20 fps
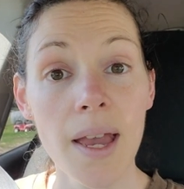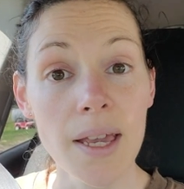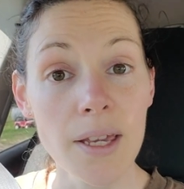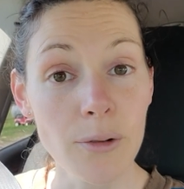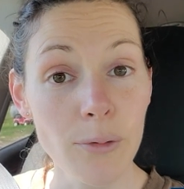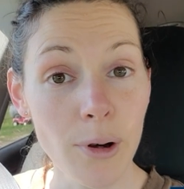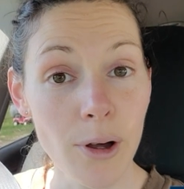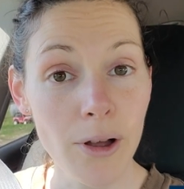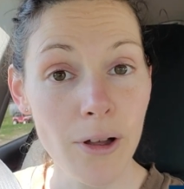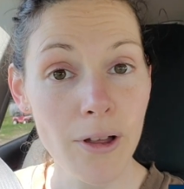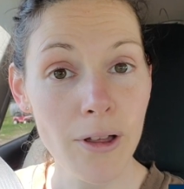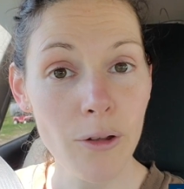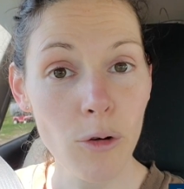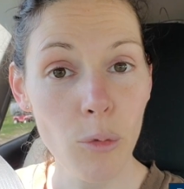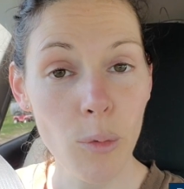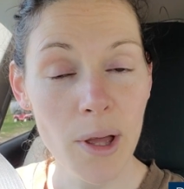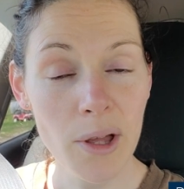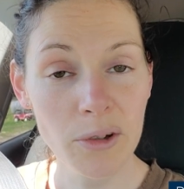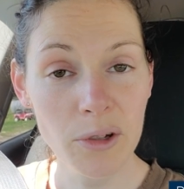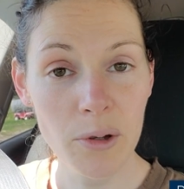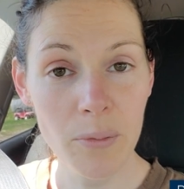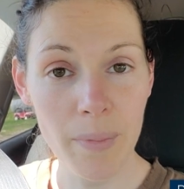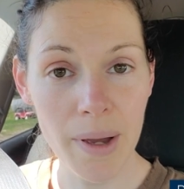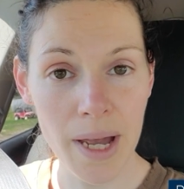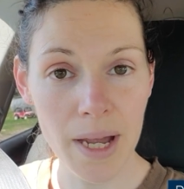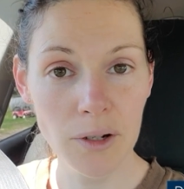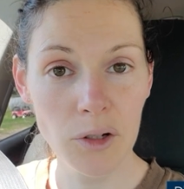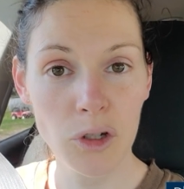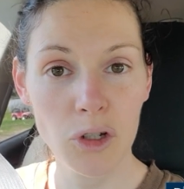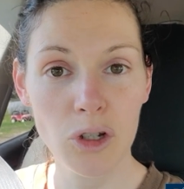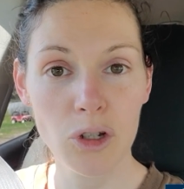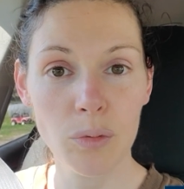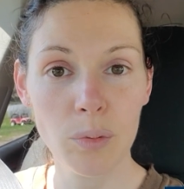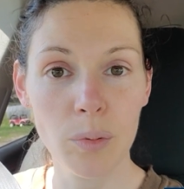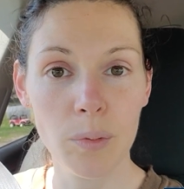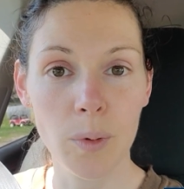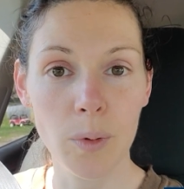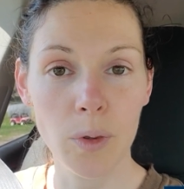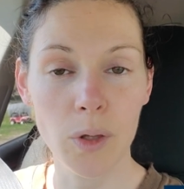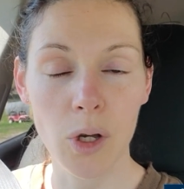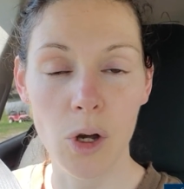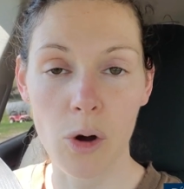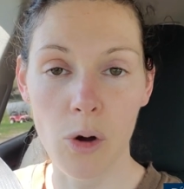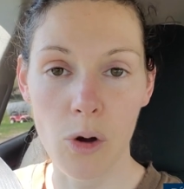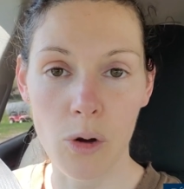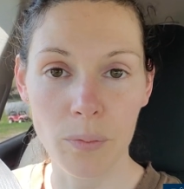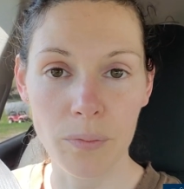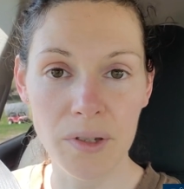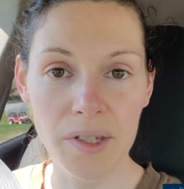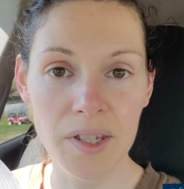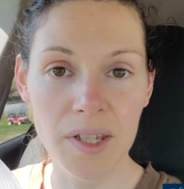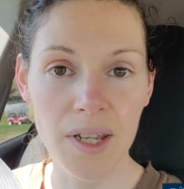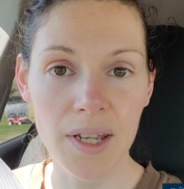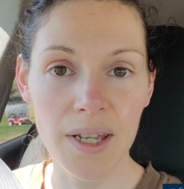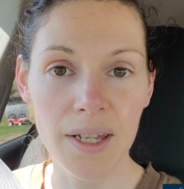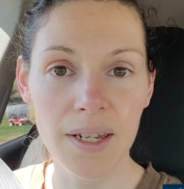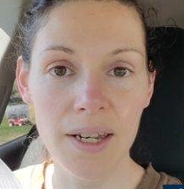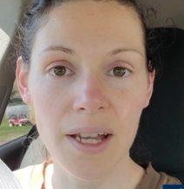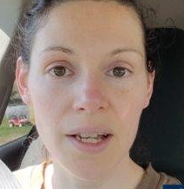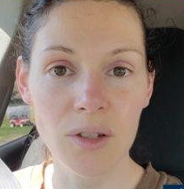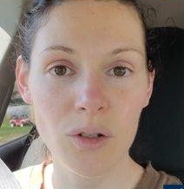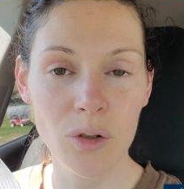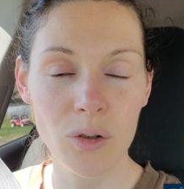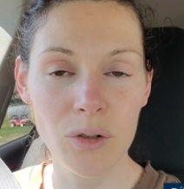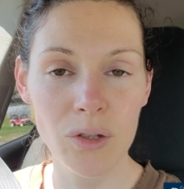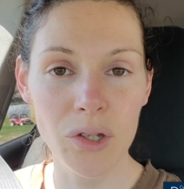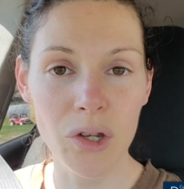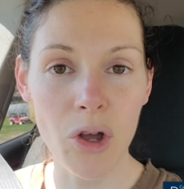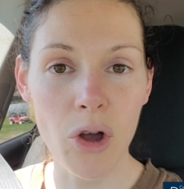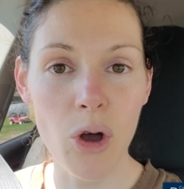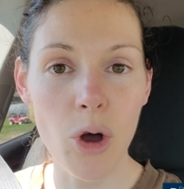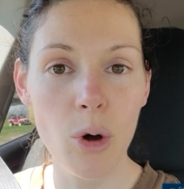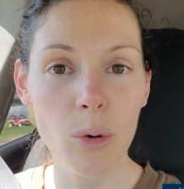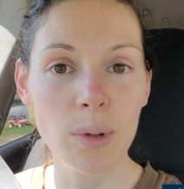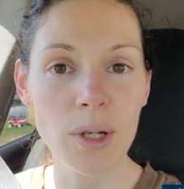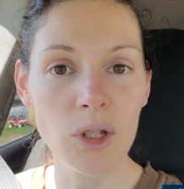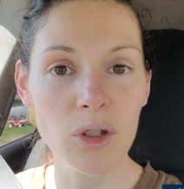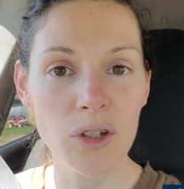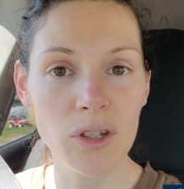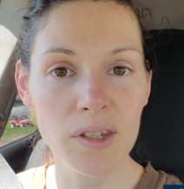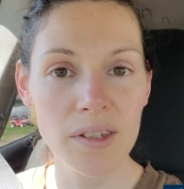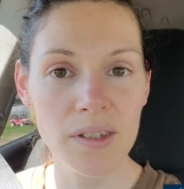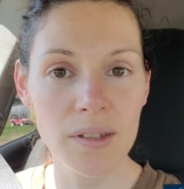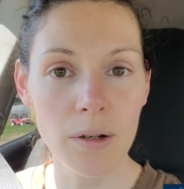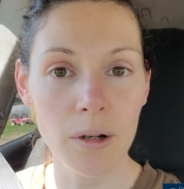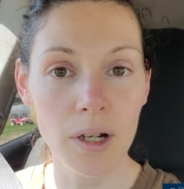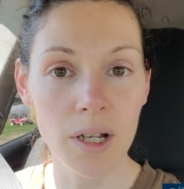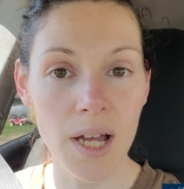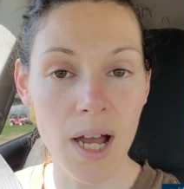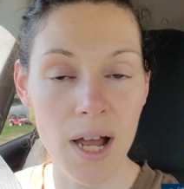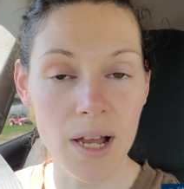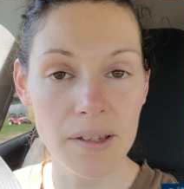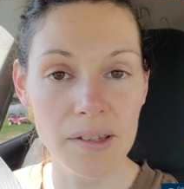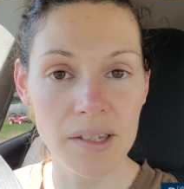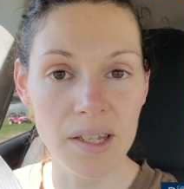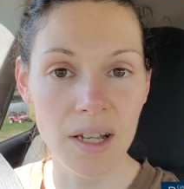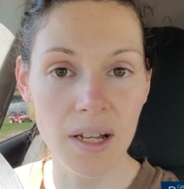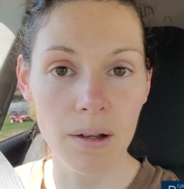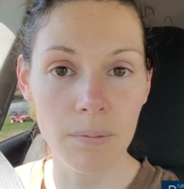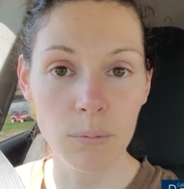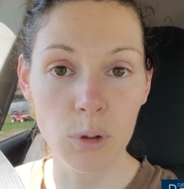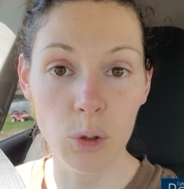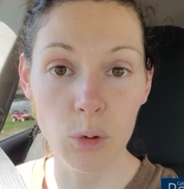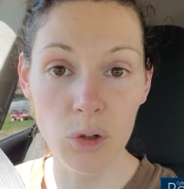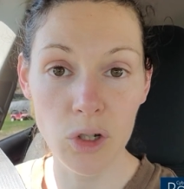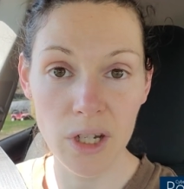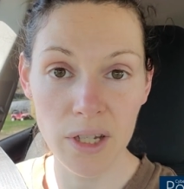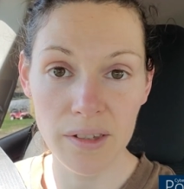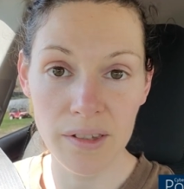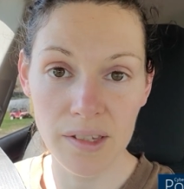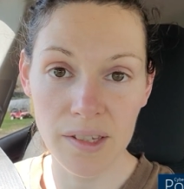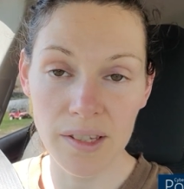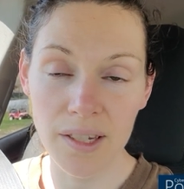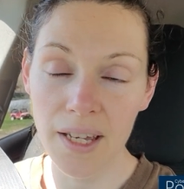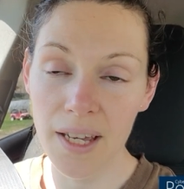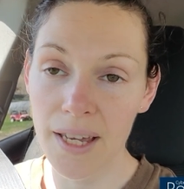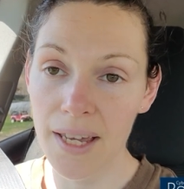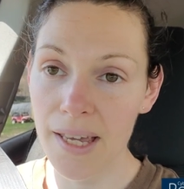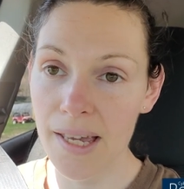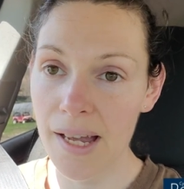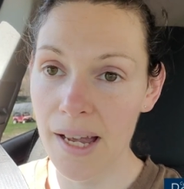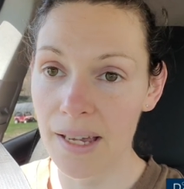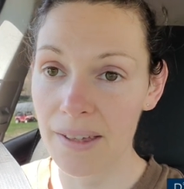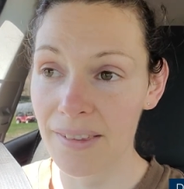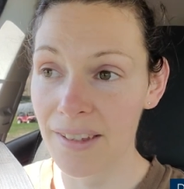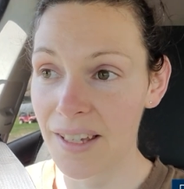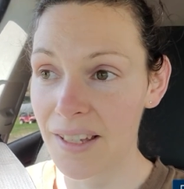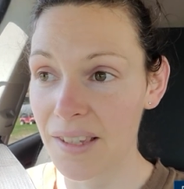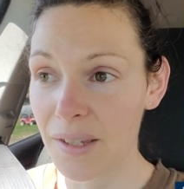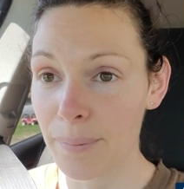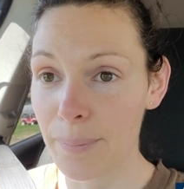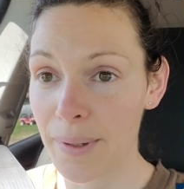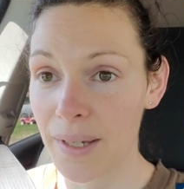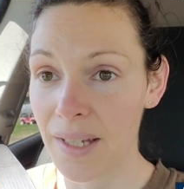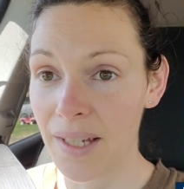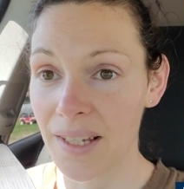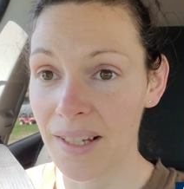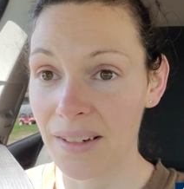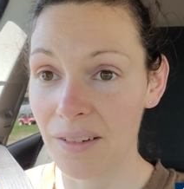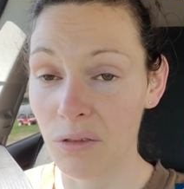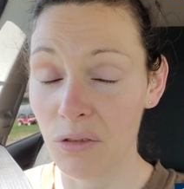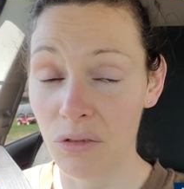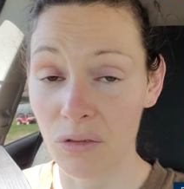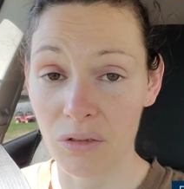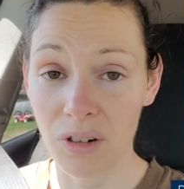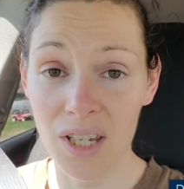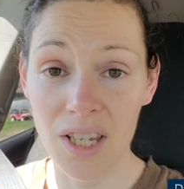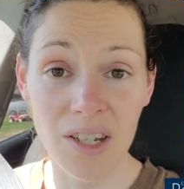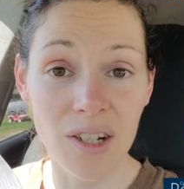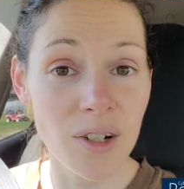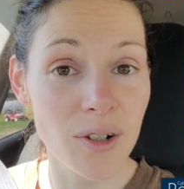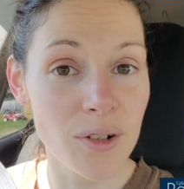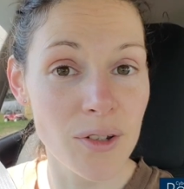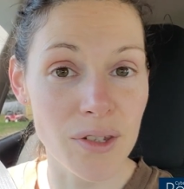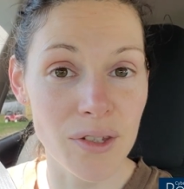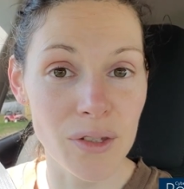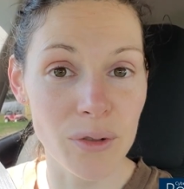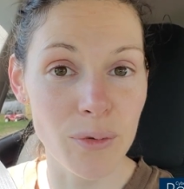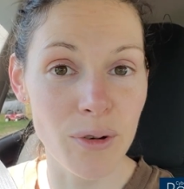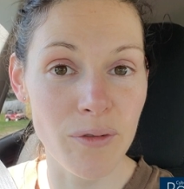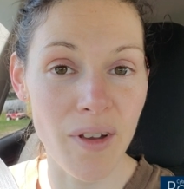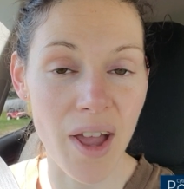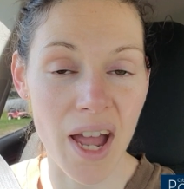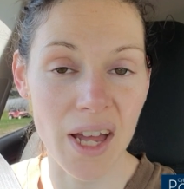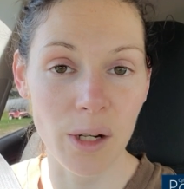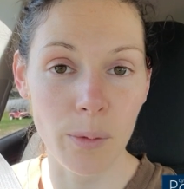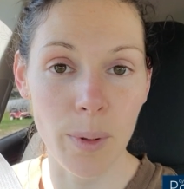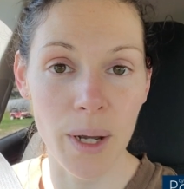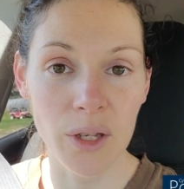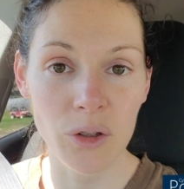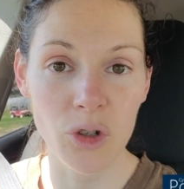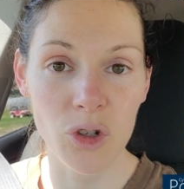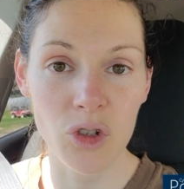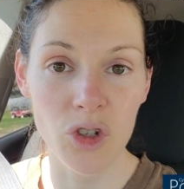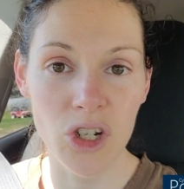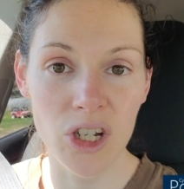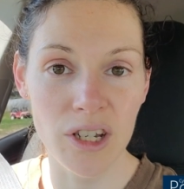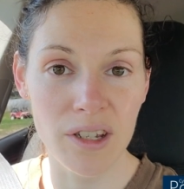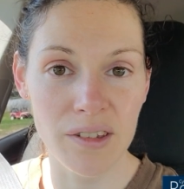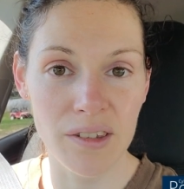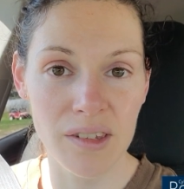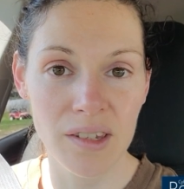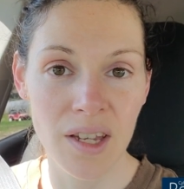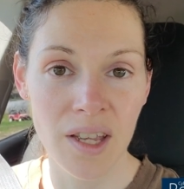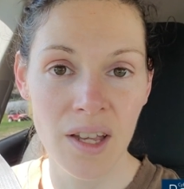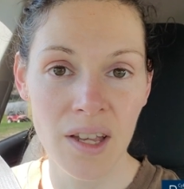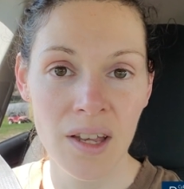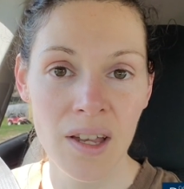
Hey you all, welcome back to Promote the Goat Homestead. As you saw, we just got some new chicks today. I think it's been three years since we've had a batch of chicks.